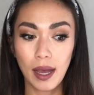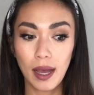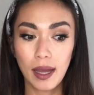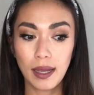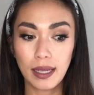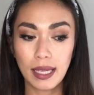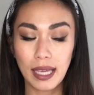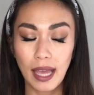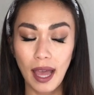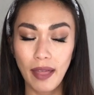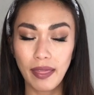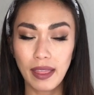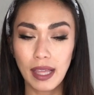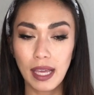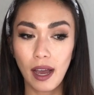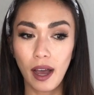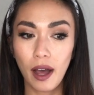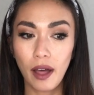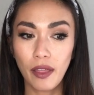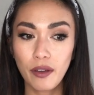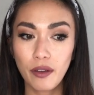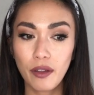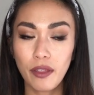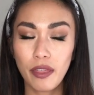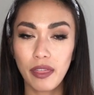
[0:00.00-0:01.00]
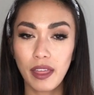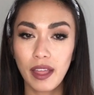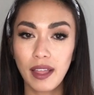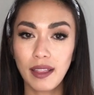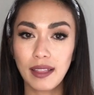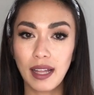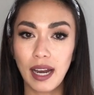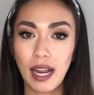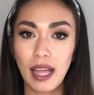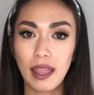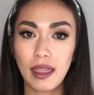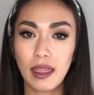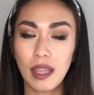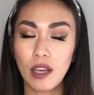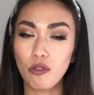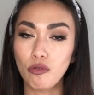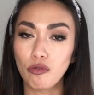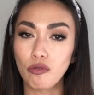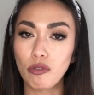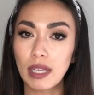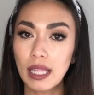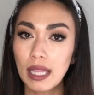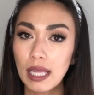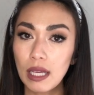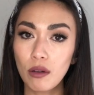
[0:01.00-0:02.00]
yeah, the other thing that I think
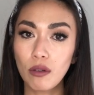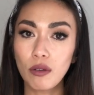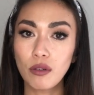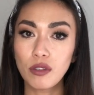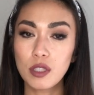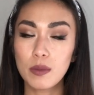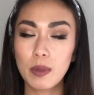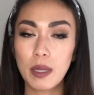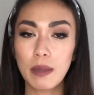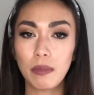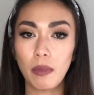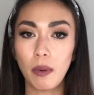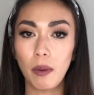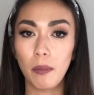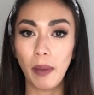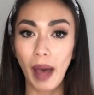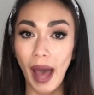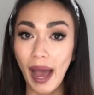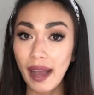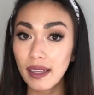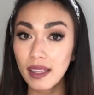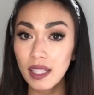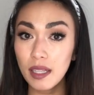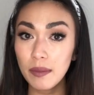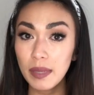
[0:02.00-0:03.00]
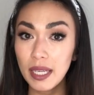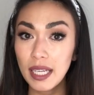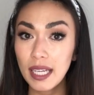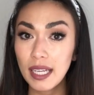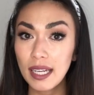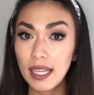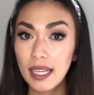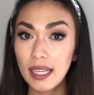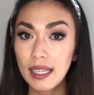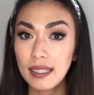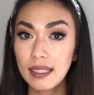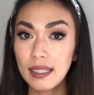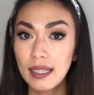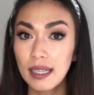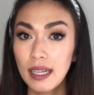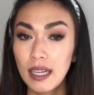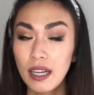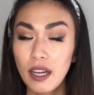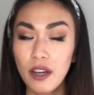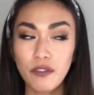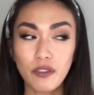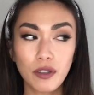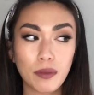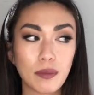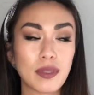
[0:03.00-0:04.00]
really holds people back in the beginning
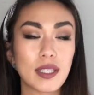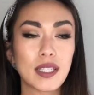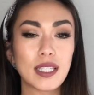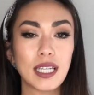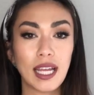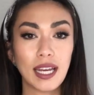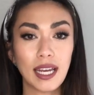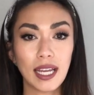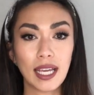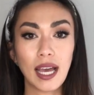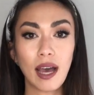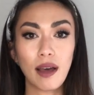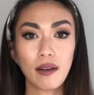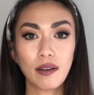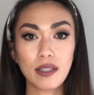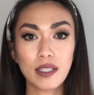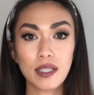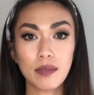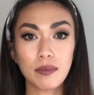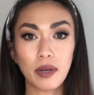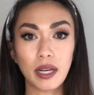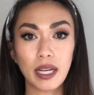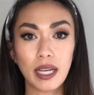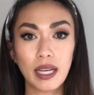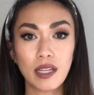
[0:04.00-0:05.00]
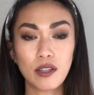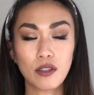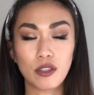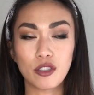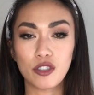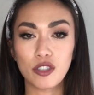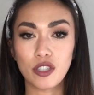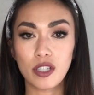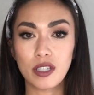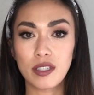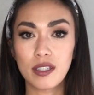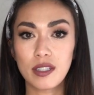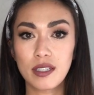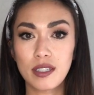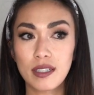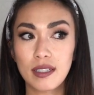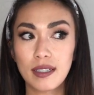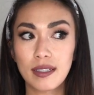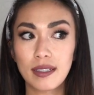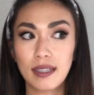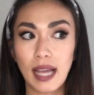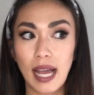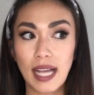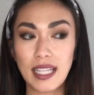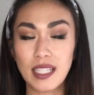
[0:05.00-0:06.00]
from standing out as a brand or just
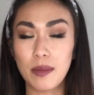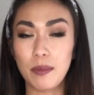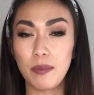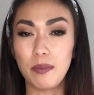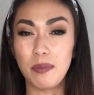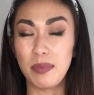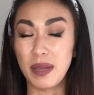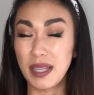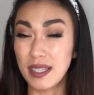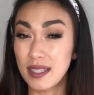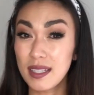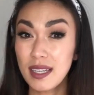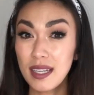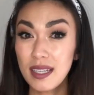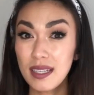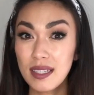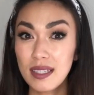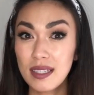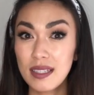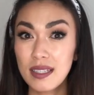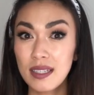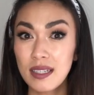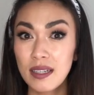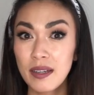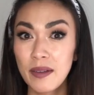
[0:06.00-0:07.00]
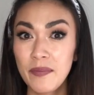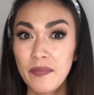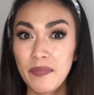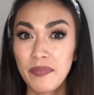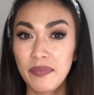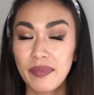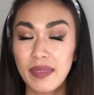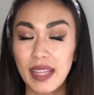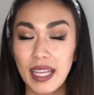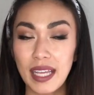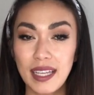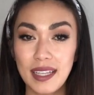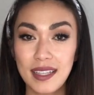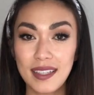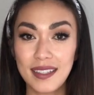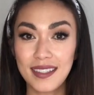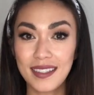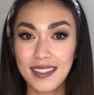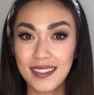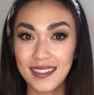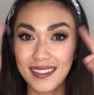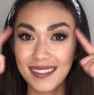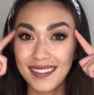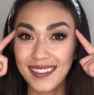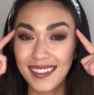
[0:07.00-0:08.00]
as a business is
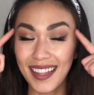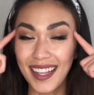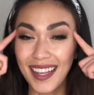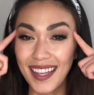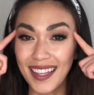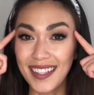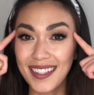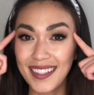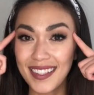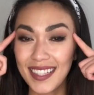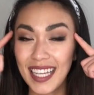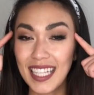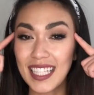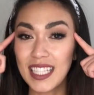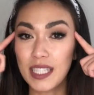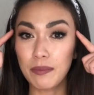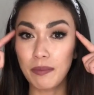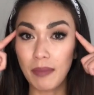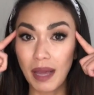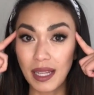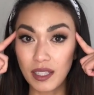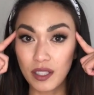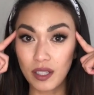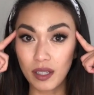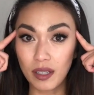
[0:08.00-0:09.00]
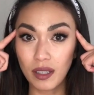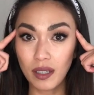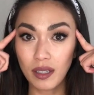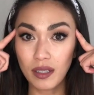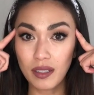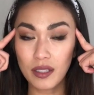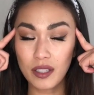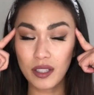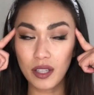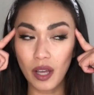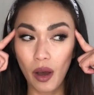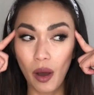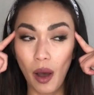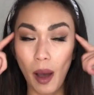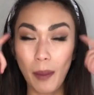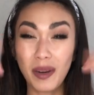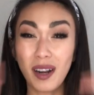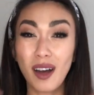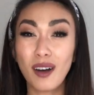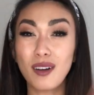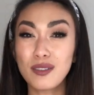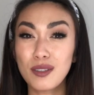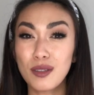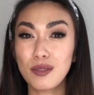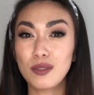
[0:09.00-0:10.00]
this, it's mental. So I'm gonna
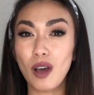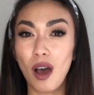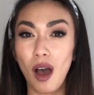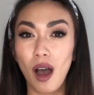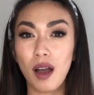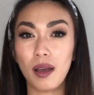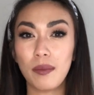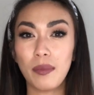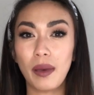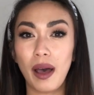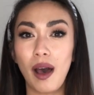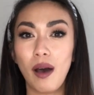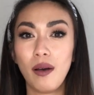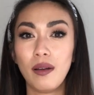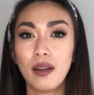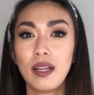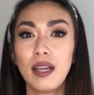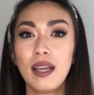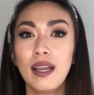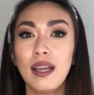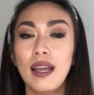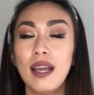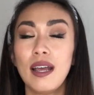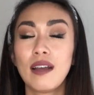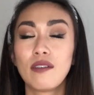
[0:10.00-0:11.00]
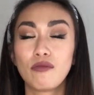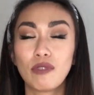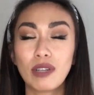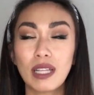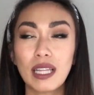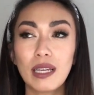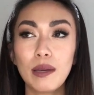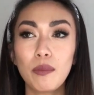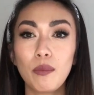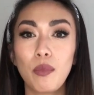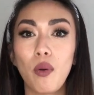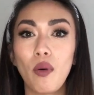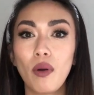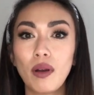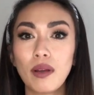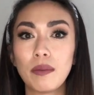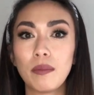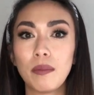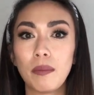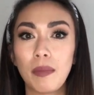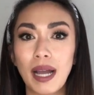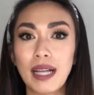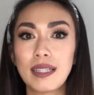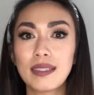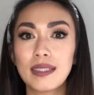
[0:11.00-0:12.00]
also talk about really important
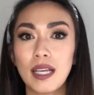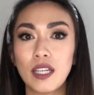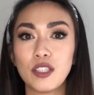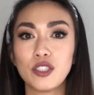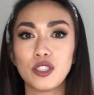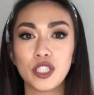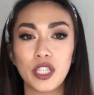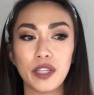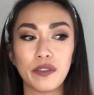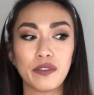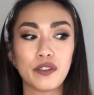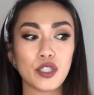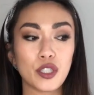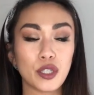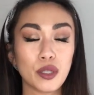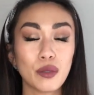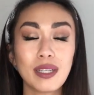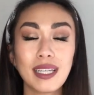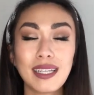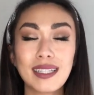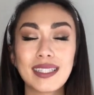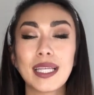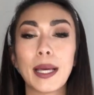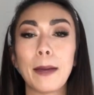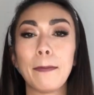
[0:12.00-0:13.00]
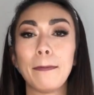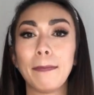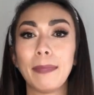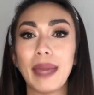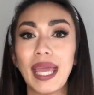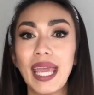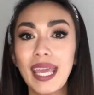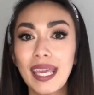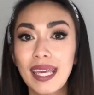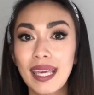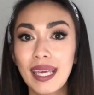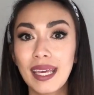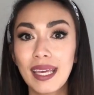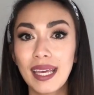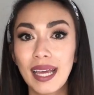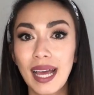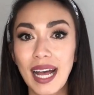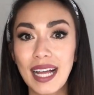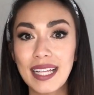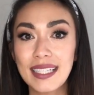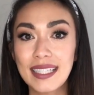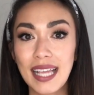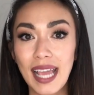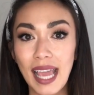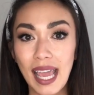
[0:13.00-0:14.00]
mindset shifts you need to make
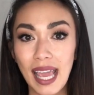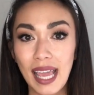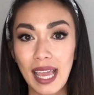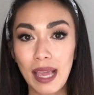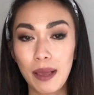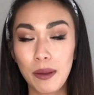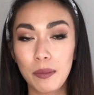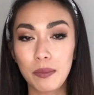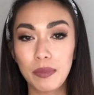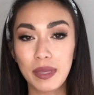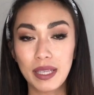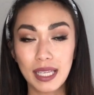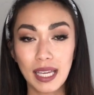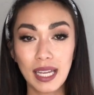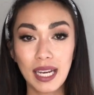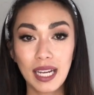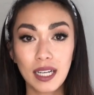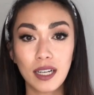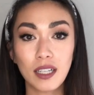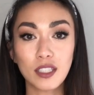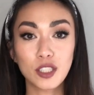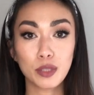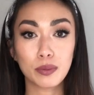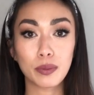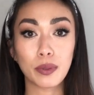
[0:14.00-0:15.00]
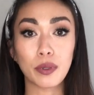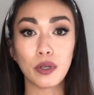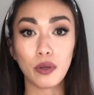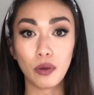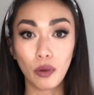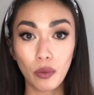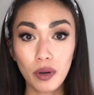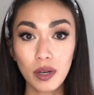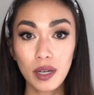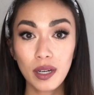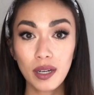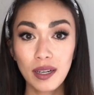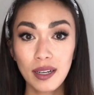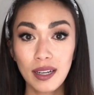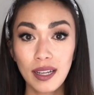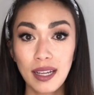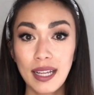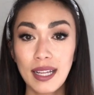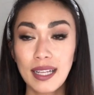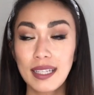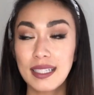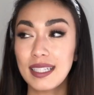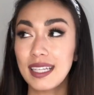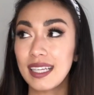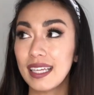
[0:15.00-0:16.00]
as a beginning entrepreneur
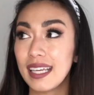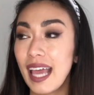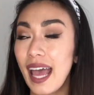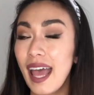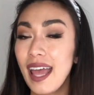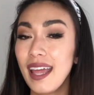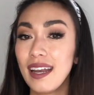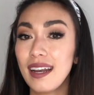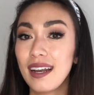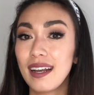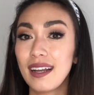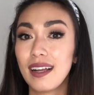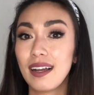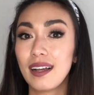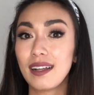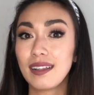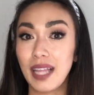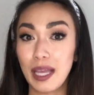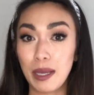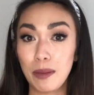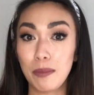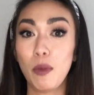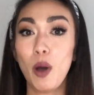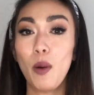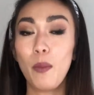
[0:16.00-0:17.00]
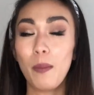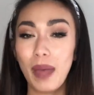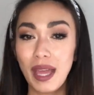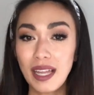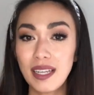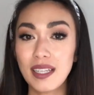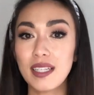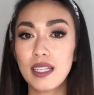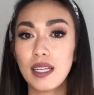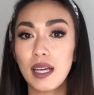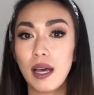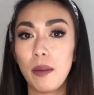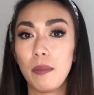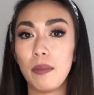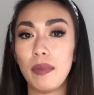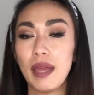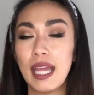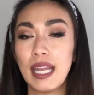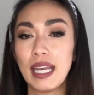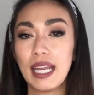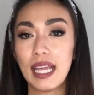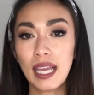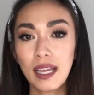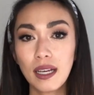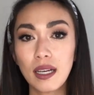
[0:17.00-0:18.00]
to get like momentum and
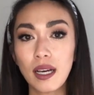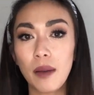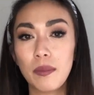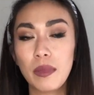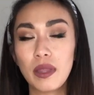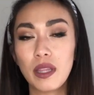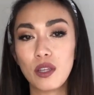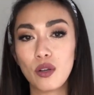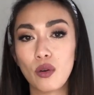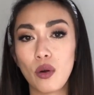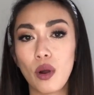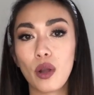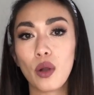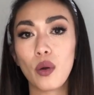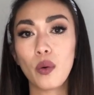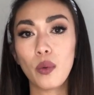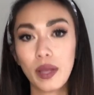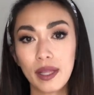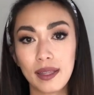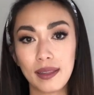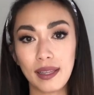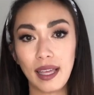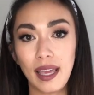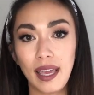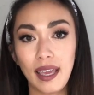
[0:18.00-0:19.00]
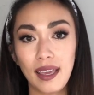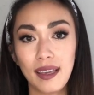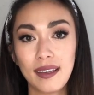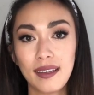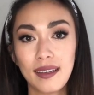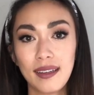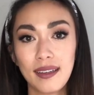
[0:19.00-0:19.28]
income in the door quickly.